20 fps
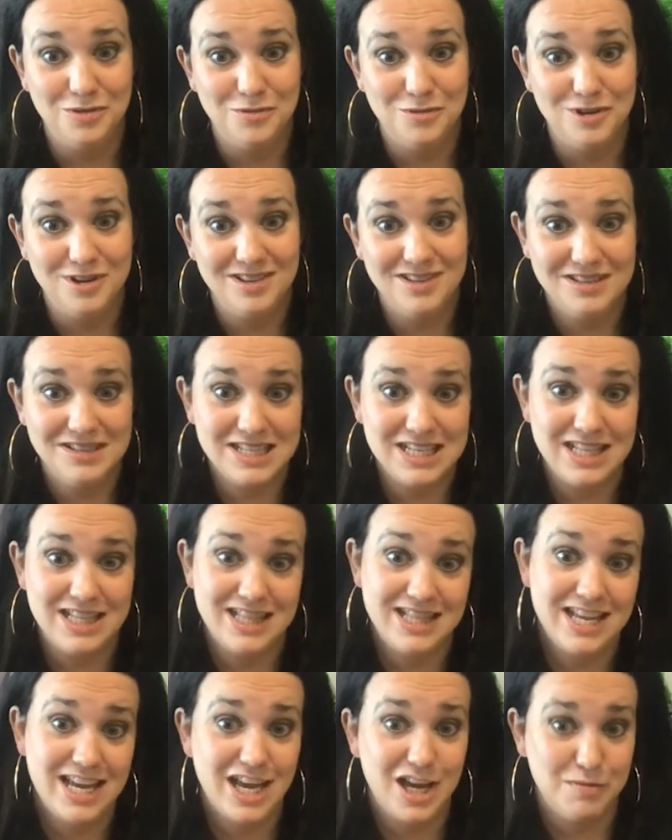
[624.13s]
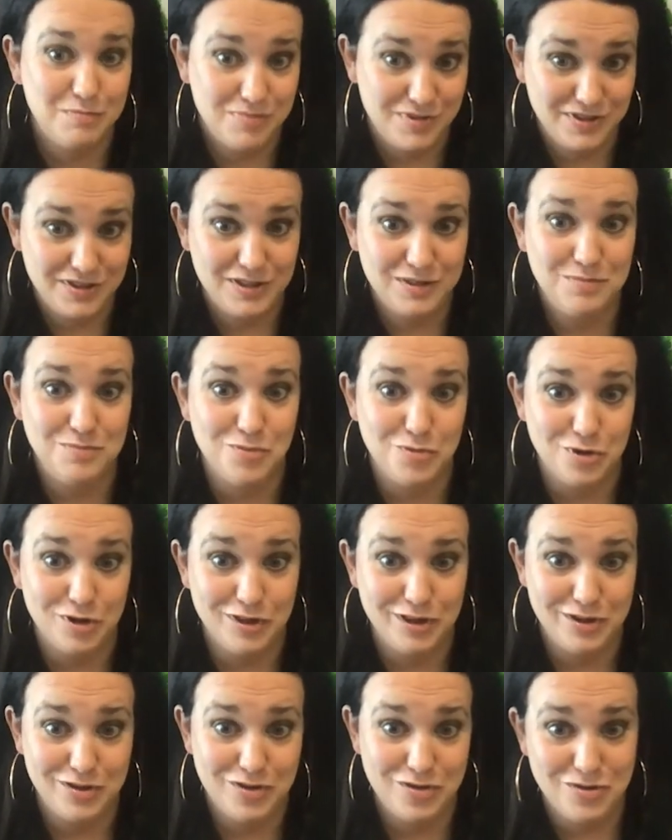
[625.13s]
what? It happens more
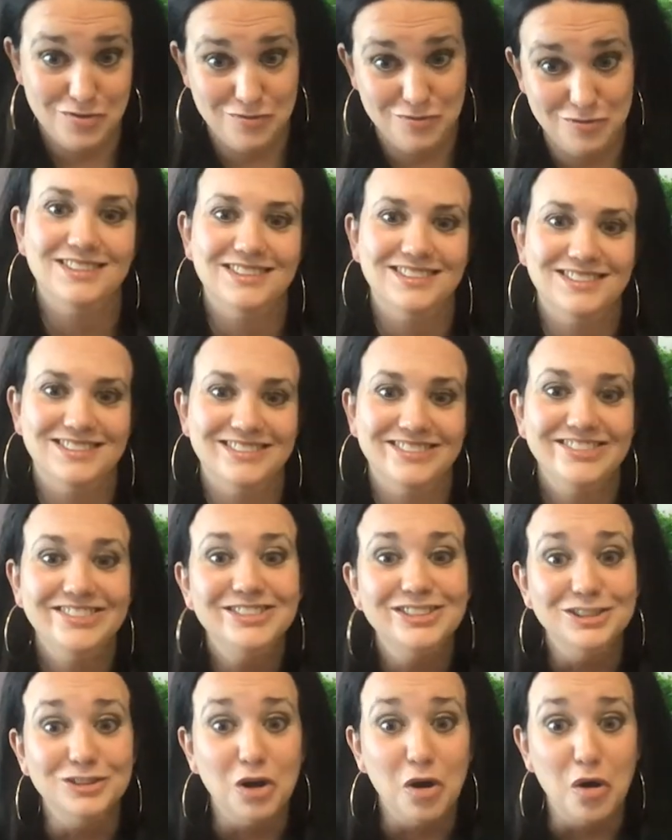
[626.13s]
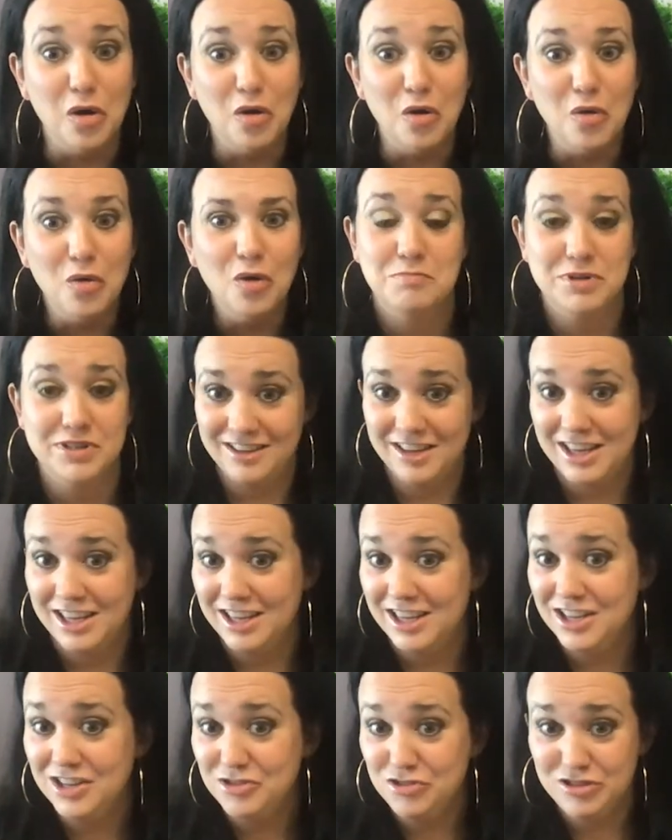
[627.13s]
than you know. But the
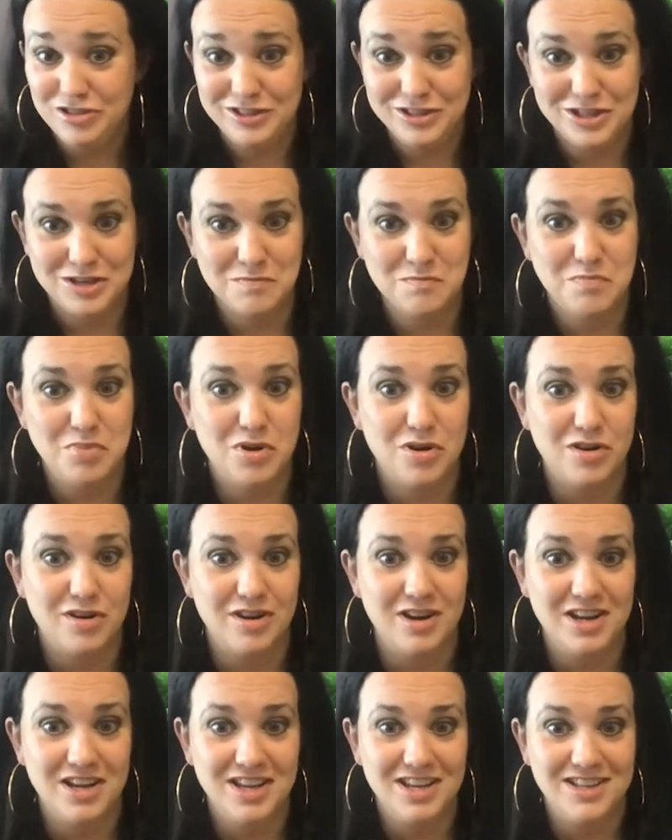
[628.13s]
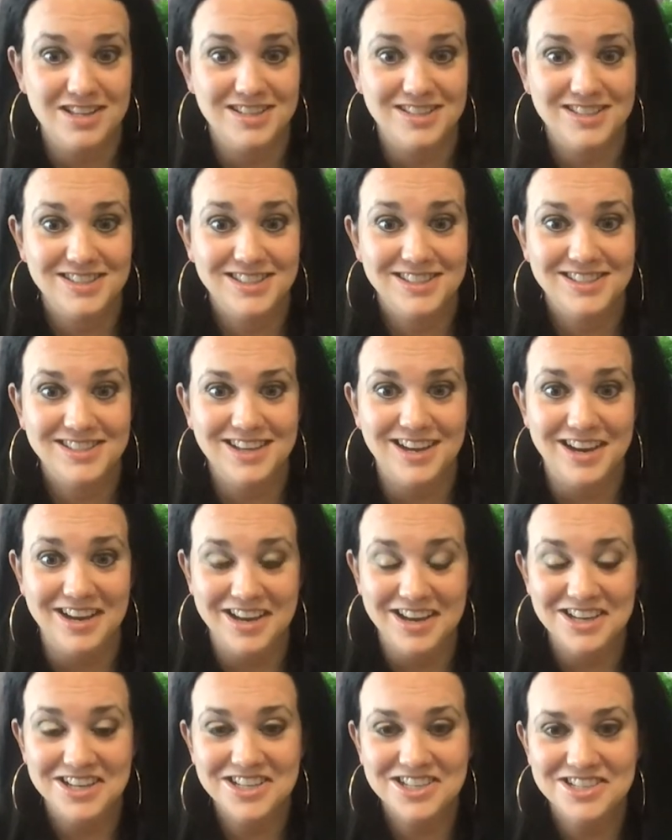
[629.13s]
interesting part is I
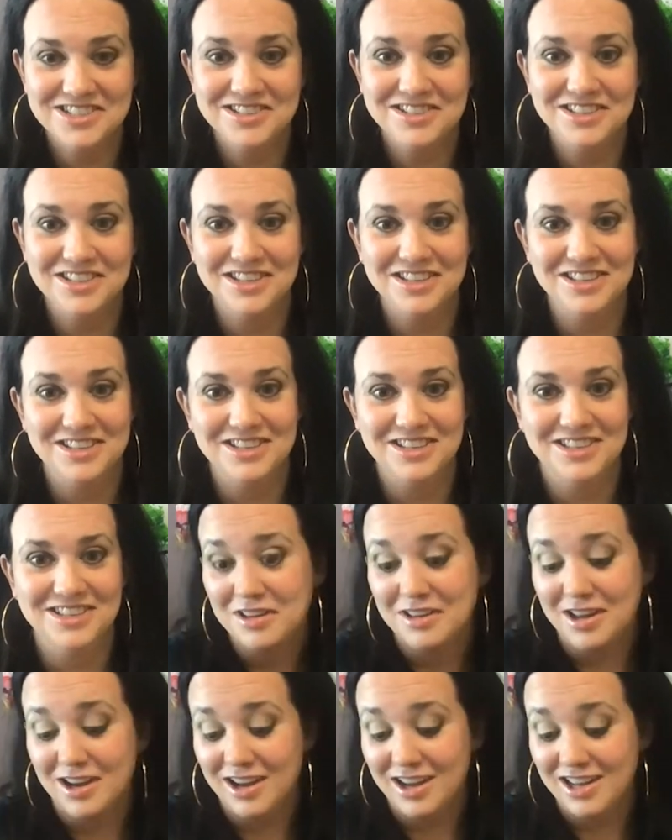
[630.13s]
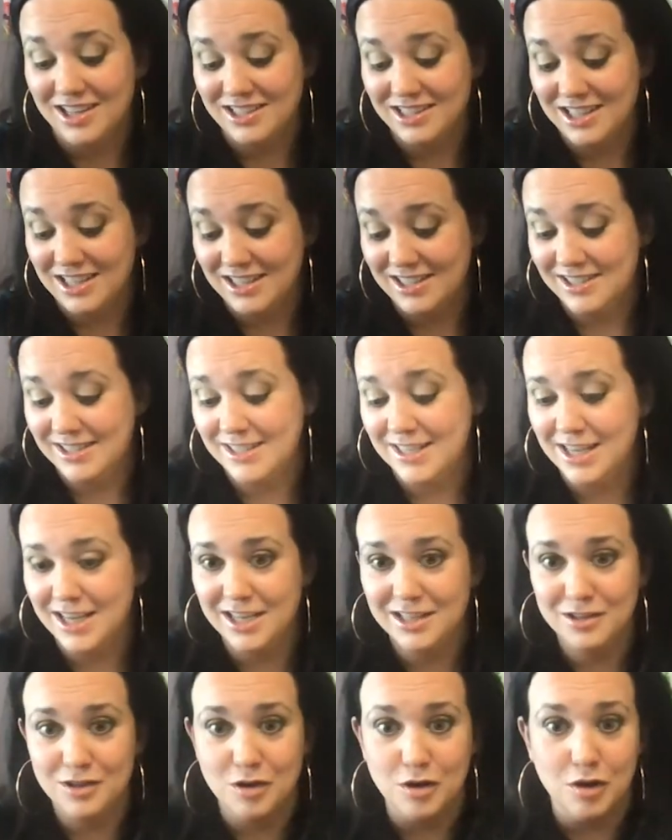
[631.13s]
actually got a
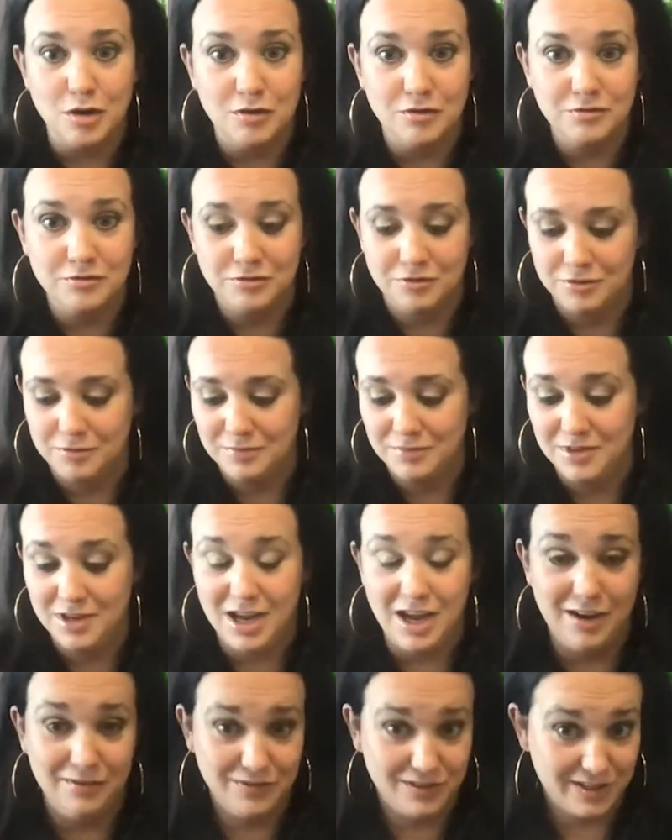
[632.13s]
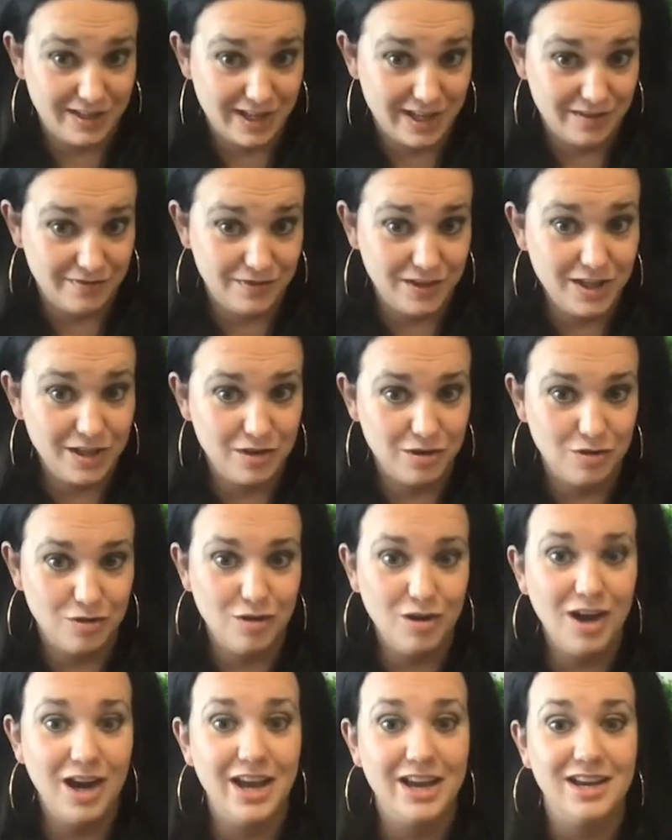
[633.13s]
set of after that video,
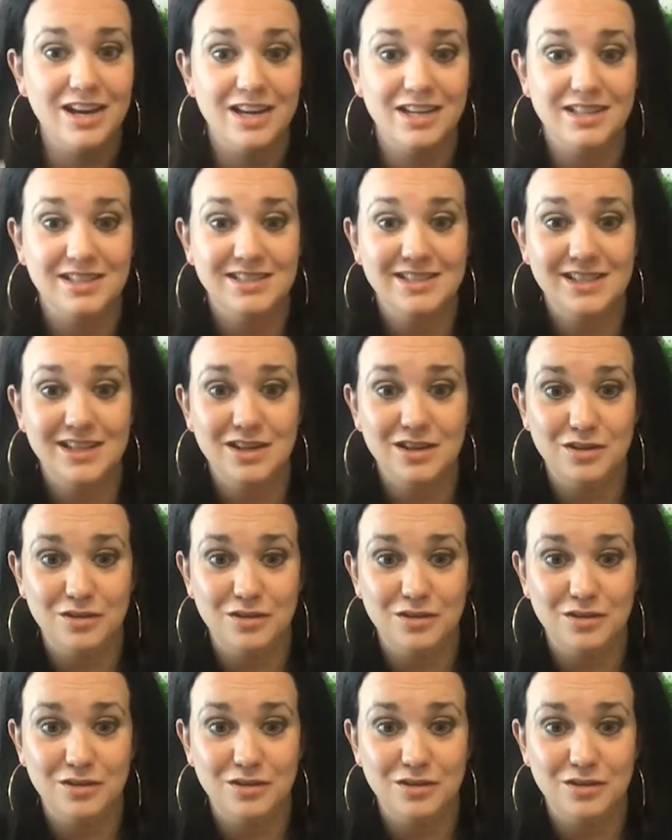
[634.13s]
I got a set